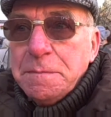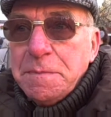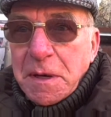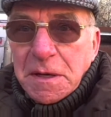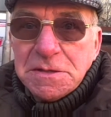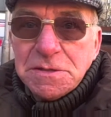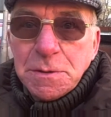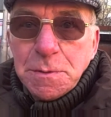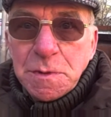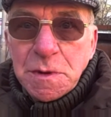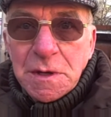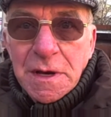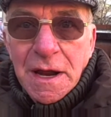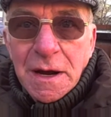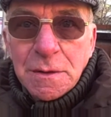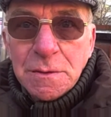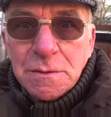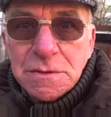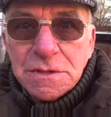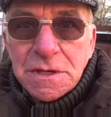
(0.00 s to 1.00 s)
pick something
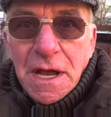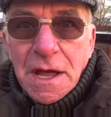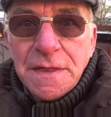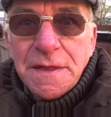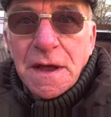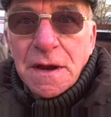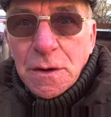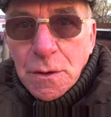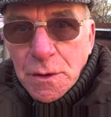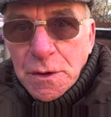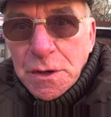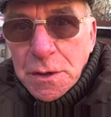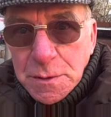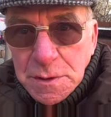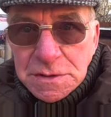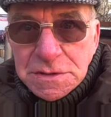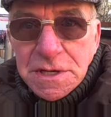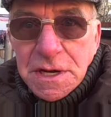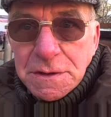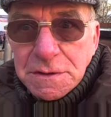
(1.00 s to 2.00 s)
out and then go and
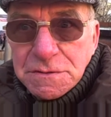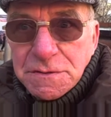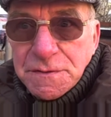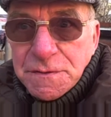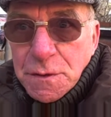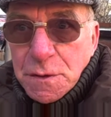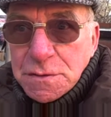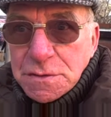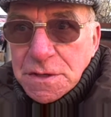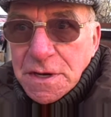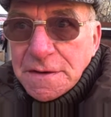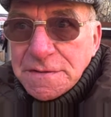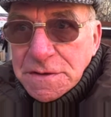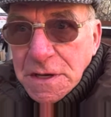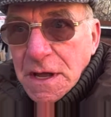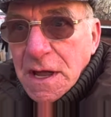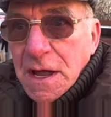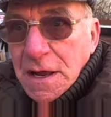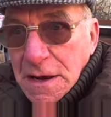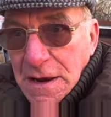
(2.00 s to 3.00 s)
do a series of photographs
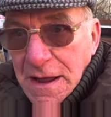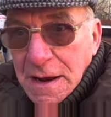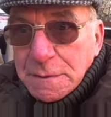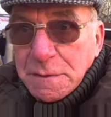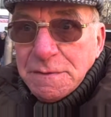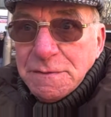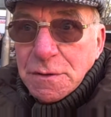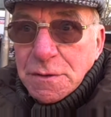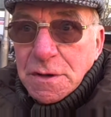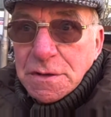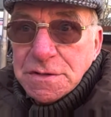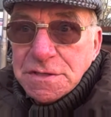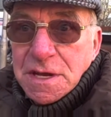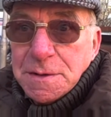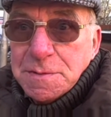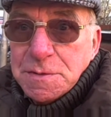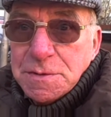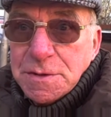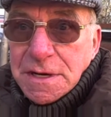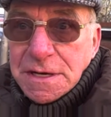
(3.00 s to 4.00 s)
like we've done on
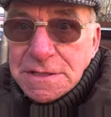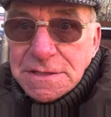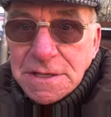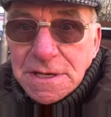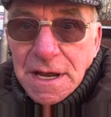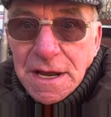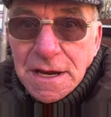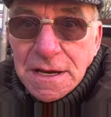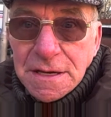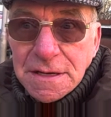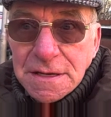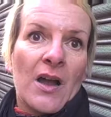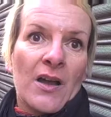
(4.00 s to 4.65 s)
Tib Street today.